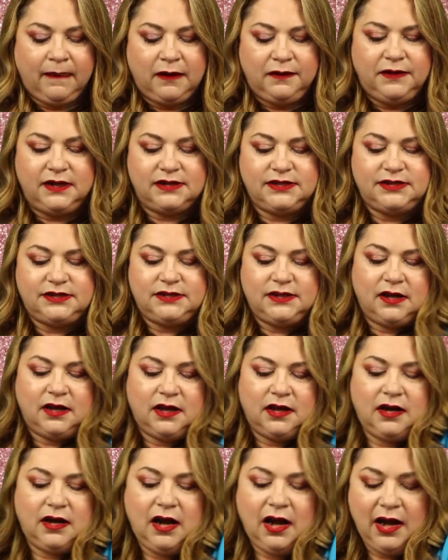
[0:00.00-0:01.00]
This
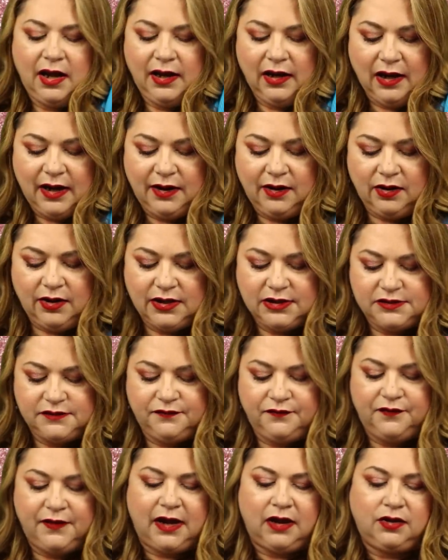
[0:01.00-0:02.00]
uh, highlighter is
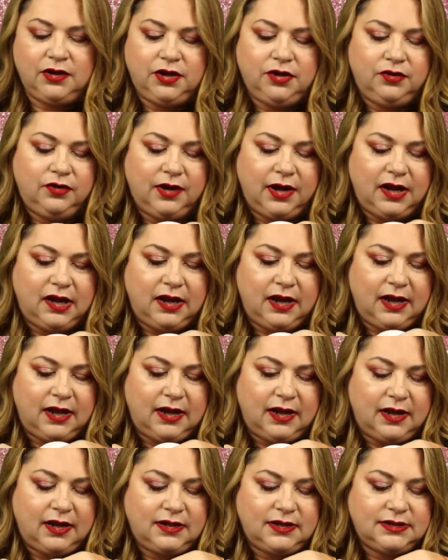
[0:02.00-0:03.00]
valued
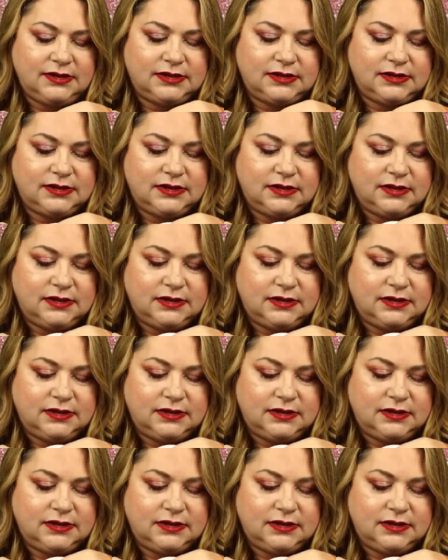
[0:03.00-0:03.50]
at